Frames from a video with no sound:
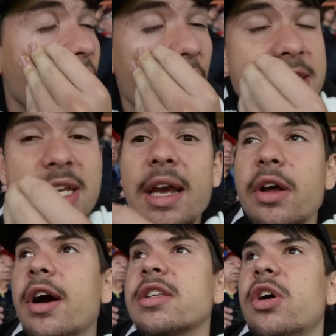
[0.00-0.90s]
Thursday
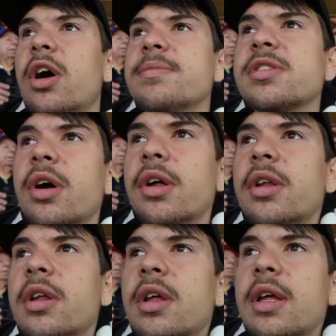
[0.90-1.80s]
night time slot,
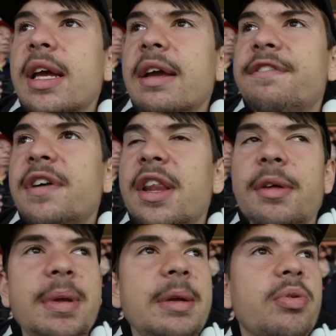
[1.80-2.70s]
in front
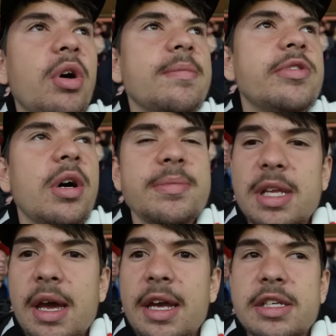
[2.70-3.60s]
of the big primetime
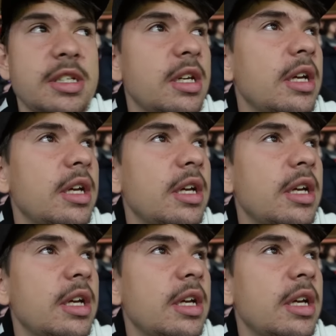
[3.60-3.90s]
stage,